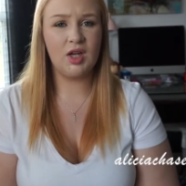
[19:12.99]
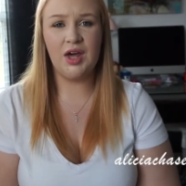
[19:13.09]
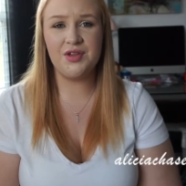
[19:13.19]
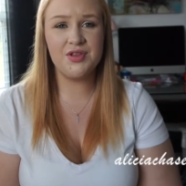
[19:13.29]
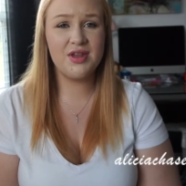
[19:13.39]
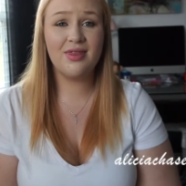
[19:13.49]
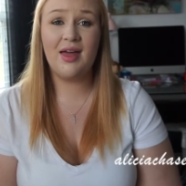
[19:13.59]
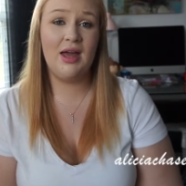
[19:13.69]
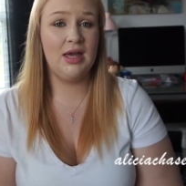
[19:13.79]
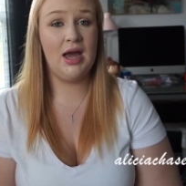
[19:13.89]
Other than
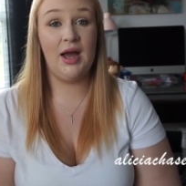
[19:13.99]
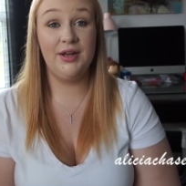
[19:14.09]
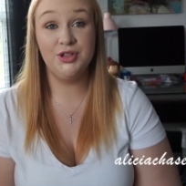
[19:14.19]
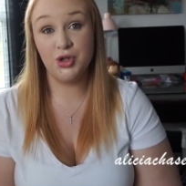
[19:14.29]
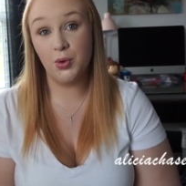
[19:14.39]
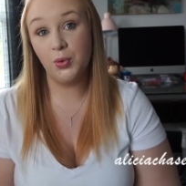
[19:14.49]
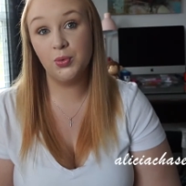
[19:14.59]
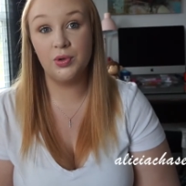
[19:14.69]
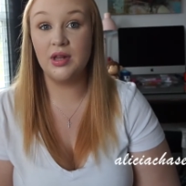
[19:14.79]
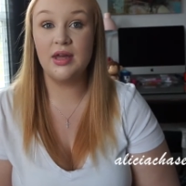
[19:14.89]
that, I don't
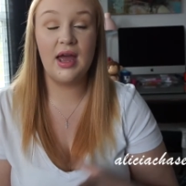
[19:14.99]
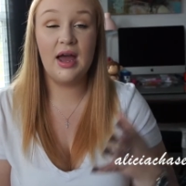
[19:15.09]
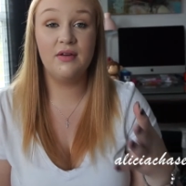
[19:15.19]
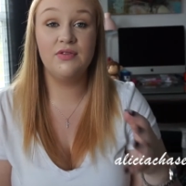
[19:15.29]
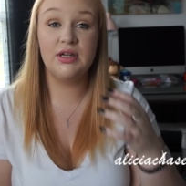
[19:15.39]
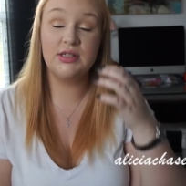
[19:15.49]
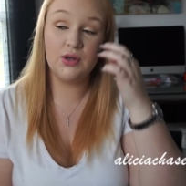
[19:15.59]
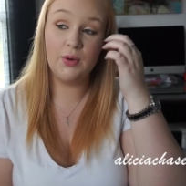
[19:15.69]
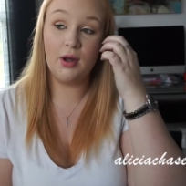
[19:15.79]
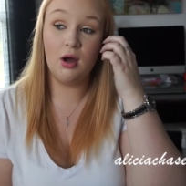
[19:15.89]
really have things
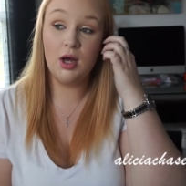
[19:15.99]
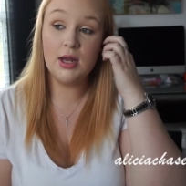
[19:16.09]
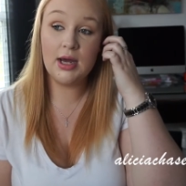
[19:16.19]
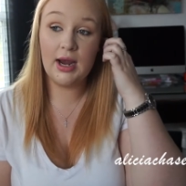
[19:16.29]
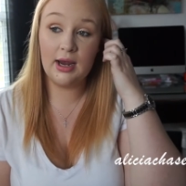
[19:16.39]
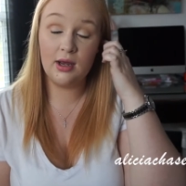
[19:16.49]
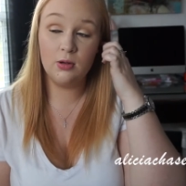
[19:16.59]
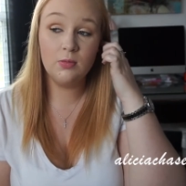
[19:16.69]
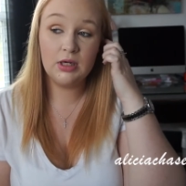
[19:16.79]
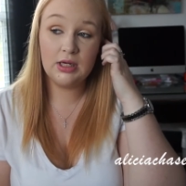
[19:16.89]
going on. I
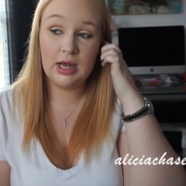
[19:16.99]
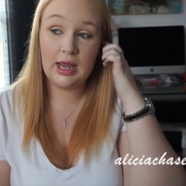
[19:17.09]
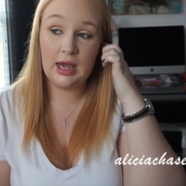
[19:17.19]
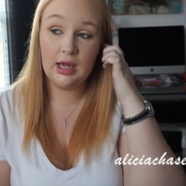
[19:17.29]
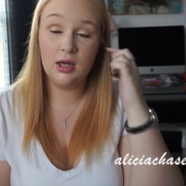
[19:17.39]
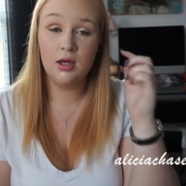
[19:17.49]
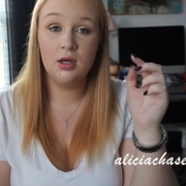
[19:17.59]
am in a